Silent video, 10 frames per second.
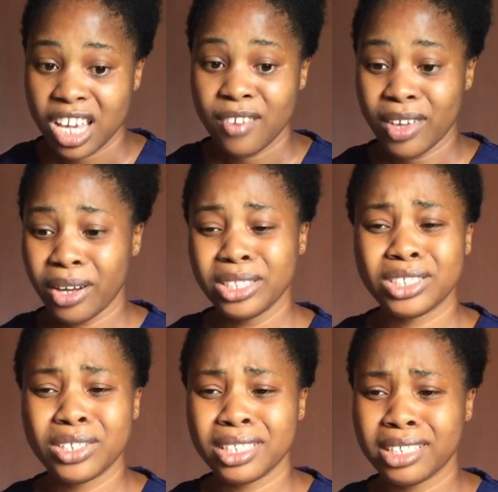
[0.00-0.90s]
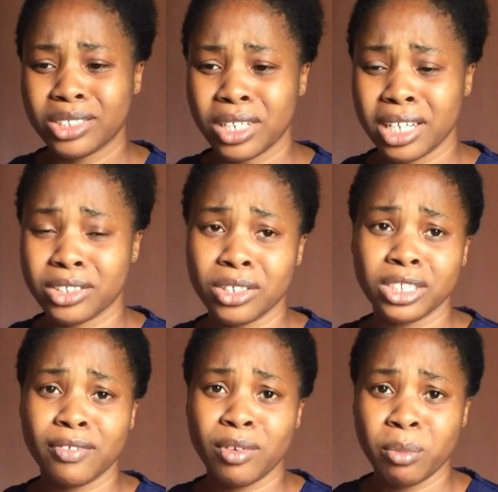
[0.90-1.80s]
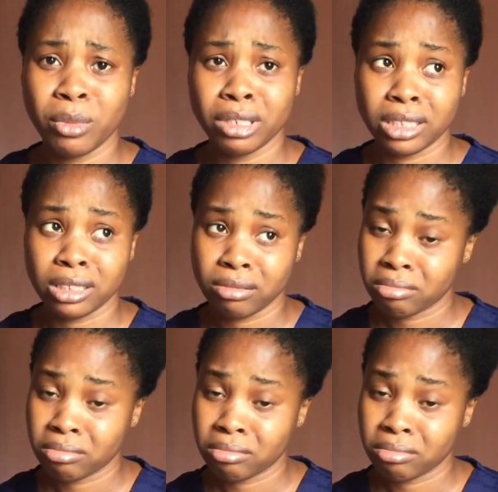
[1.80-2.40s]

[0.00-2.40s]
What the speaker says: if you're going to stay under the sun, it's going to give you money.